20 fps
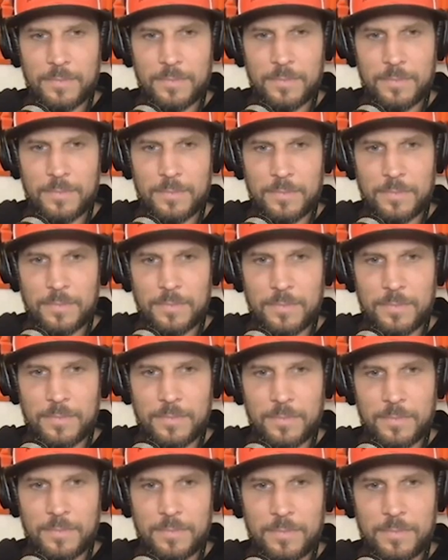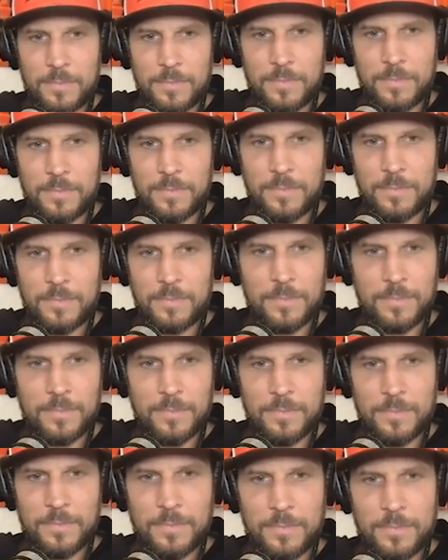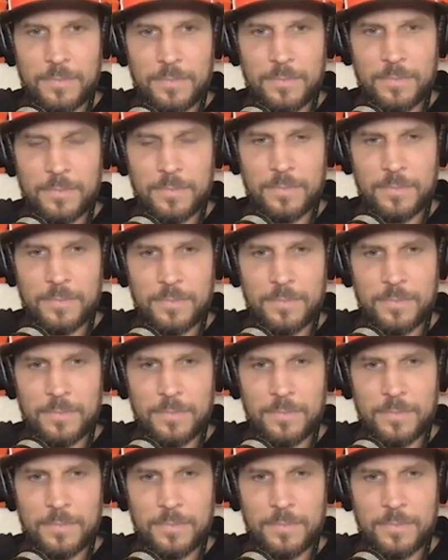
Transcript: The person shown says nothing.